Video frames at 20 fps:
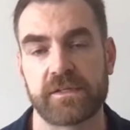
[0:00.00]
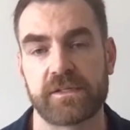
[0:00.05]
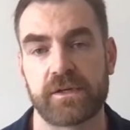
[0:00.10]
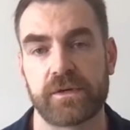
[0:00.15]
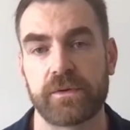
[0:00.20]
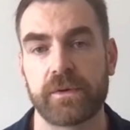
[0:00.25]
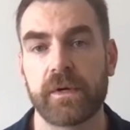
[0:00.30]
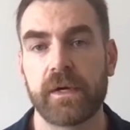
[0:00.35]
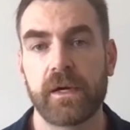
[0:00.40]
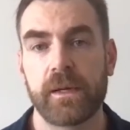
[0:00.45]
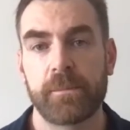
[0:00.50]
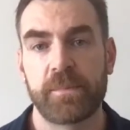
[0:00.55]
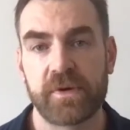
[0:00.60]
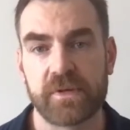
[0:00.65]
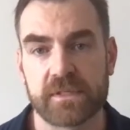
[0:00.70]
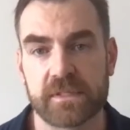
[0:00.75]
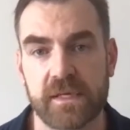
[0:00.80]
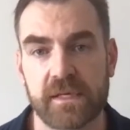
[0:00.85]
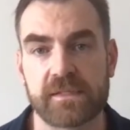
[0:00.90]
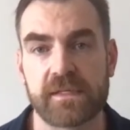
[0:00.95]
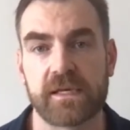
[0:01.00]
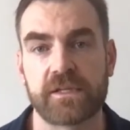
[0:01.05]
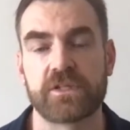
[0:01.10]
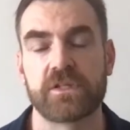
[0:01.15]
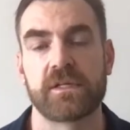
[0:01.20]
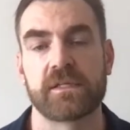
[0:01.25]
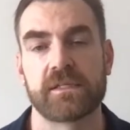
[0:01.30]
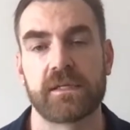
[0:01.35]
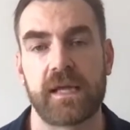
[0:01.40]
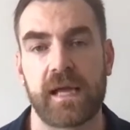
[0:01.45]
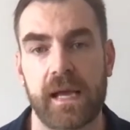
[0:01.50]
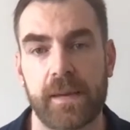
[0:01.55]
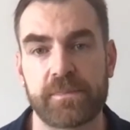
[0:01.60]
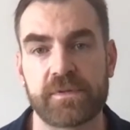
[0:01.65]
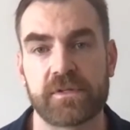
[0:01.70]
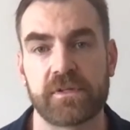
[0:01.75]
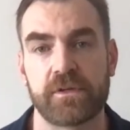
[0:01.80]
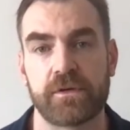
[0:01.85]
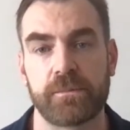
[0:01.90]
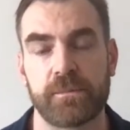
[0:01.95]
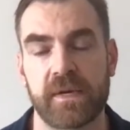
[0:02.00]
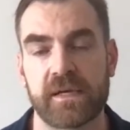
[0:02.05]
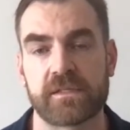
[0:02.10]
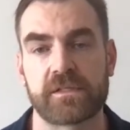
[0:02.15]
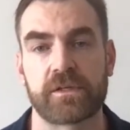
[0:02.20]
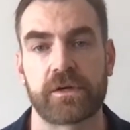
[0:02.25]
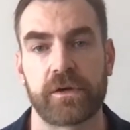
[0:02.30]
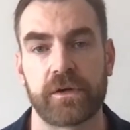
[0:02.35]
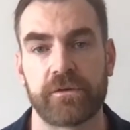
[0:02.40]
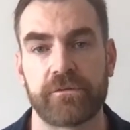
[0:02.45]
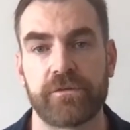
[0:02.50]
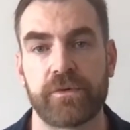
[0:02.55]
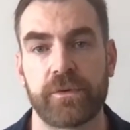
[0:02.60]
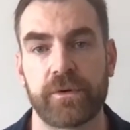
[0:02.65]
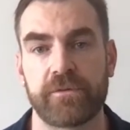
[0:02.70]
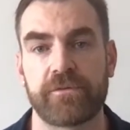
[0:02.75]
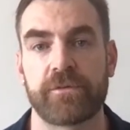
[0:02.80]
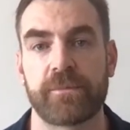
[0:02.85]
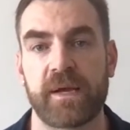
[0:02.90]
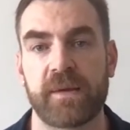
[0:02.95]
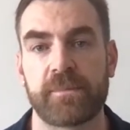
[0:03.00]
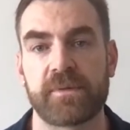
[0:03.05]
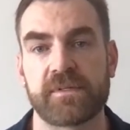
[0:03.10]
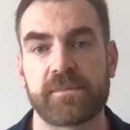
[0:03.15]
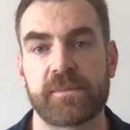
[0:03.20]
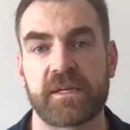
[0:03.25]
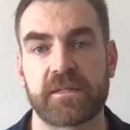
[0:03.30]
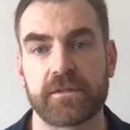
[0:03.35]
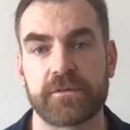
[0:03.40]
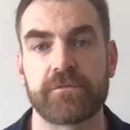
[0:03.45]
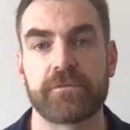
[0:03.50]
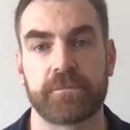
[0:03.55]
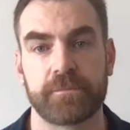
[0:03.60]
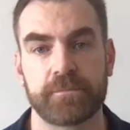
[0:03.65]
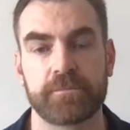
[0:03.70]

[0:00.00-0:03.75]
So personalization is an absolute must going forward from our perspective.